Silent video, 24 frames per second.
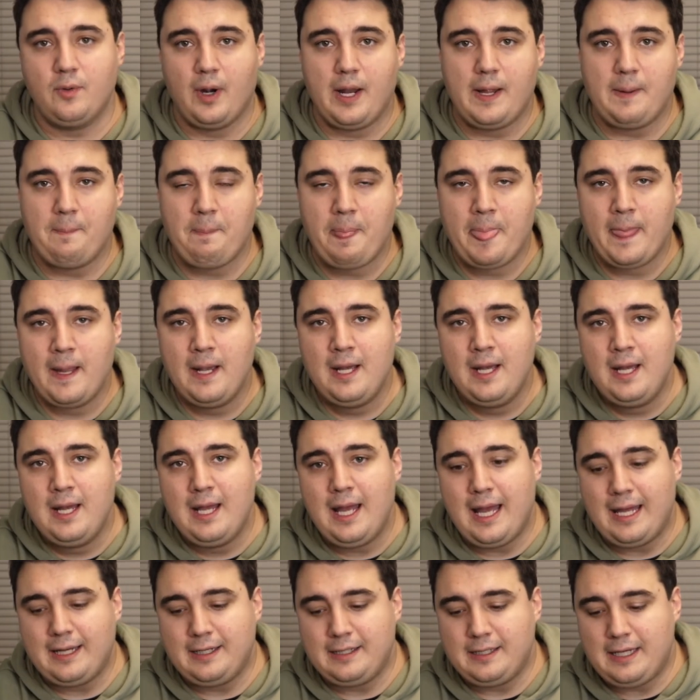right?
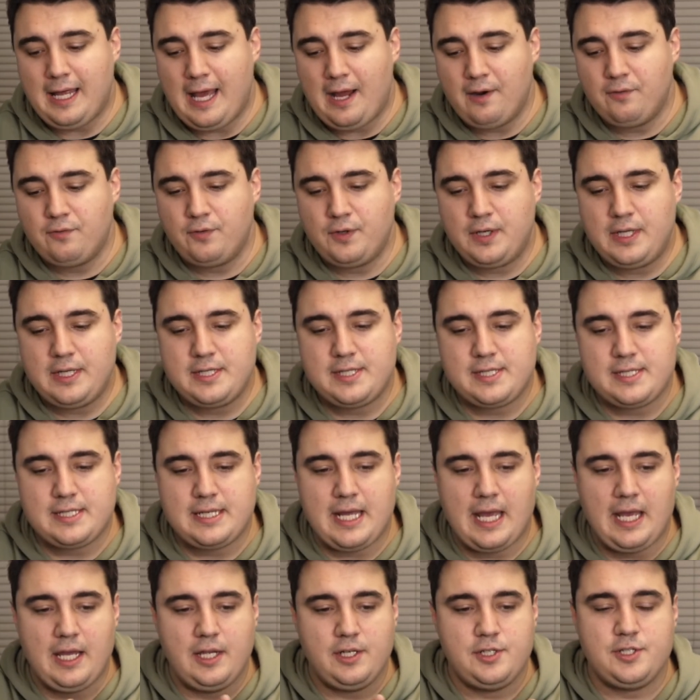And in every
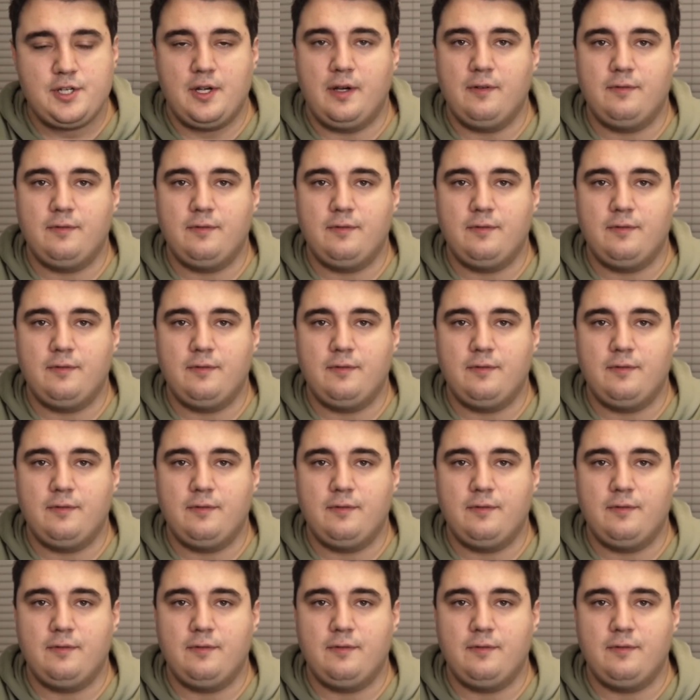stage